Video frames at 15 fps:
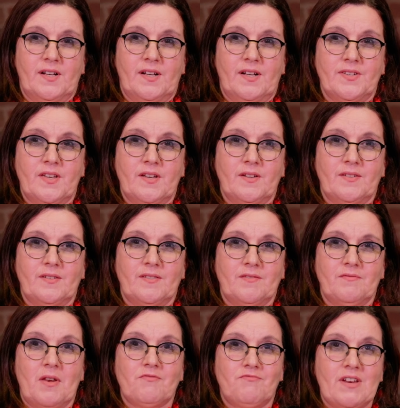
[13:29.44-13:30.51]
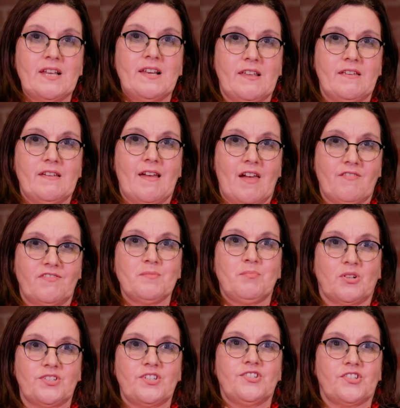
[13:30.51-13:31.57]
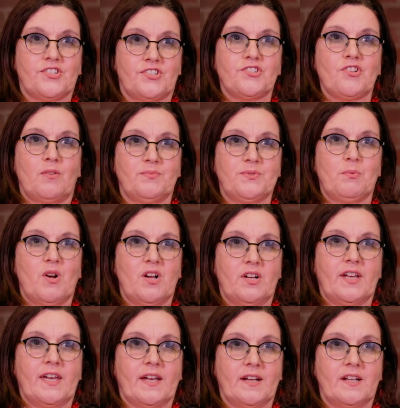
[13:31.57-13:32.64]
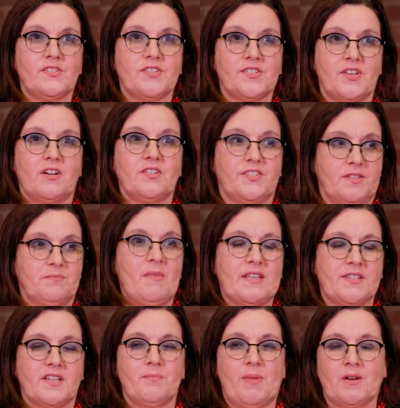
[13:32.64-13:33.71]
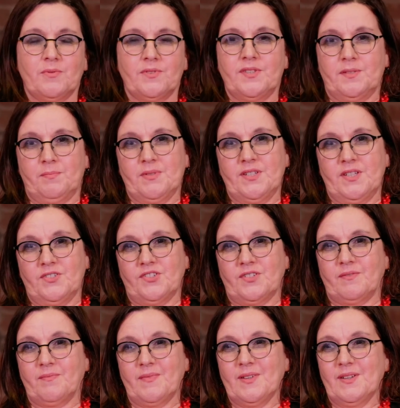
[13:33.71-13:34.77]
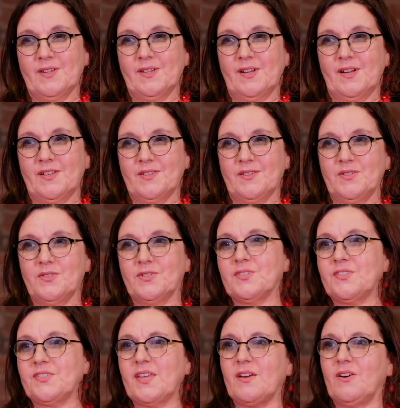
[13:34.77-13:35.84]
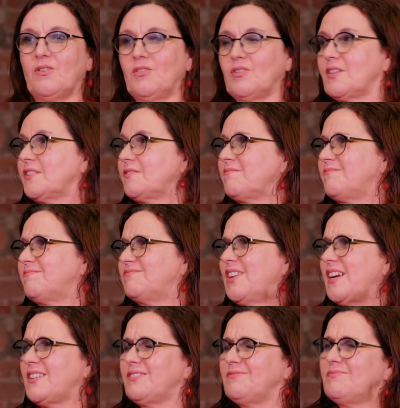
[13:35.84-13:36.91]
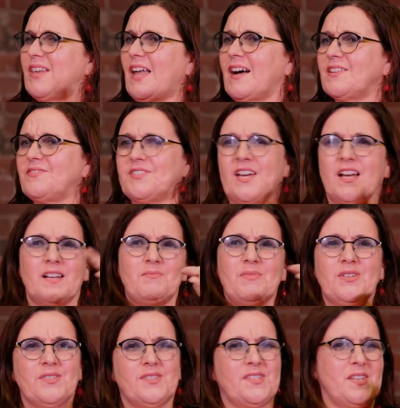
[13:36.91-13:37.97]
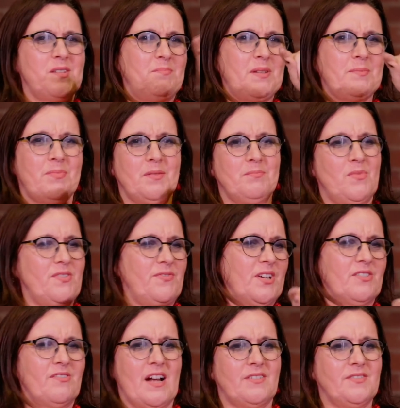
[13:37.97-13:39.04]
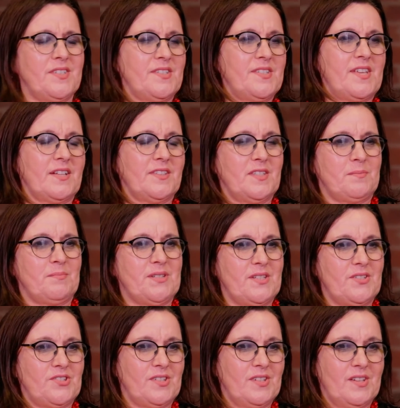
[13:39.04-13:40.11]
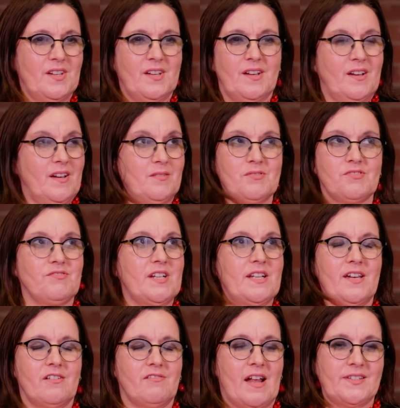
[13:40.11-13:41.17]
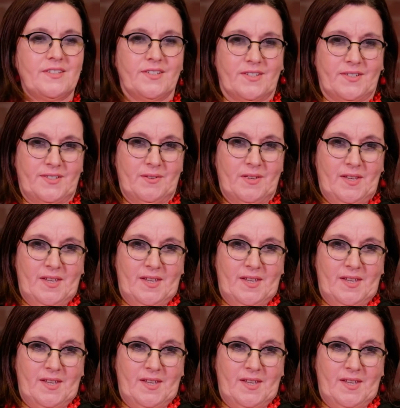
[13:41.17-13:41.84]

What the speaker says: and really everybody just stopped working and started messing about with this petition. And you could see it all in real live time. You could see people moving around inside this petition. It was really horrendous.